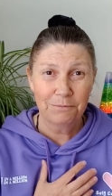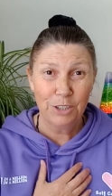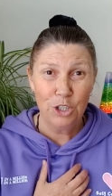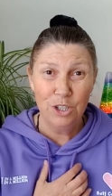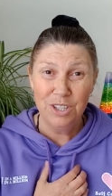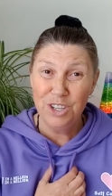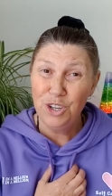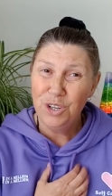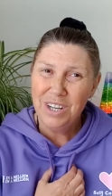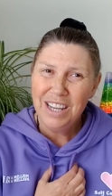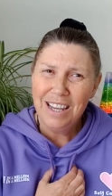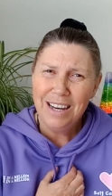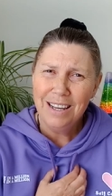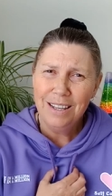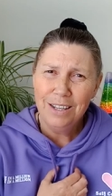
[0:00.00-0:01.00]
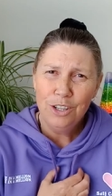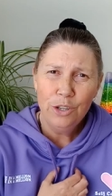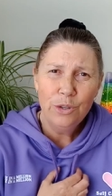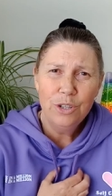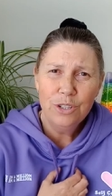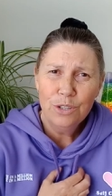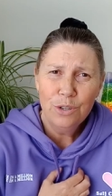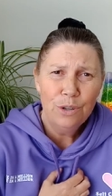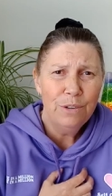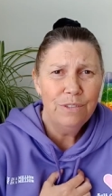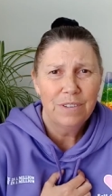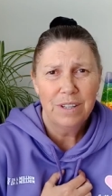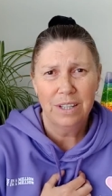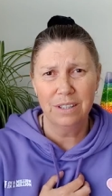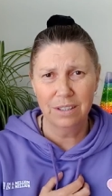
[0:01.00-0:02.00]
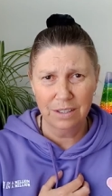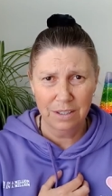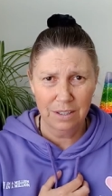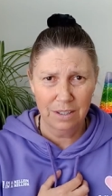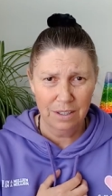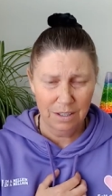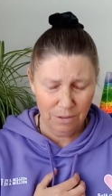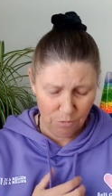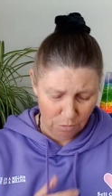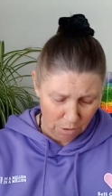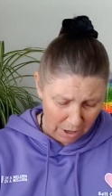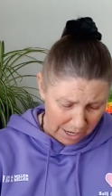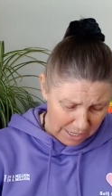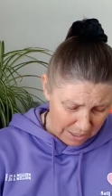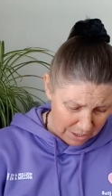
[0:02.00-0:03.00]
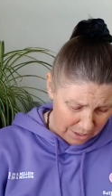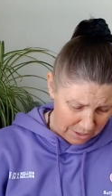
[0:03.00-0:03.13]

Because you need it and you deserve it. Right?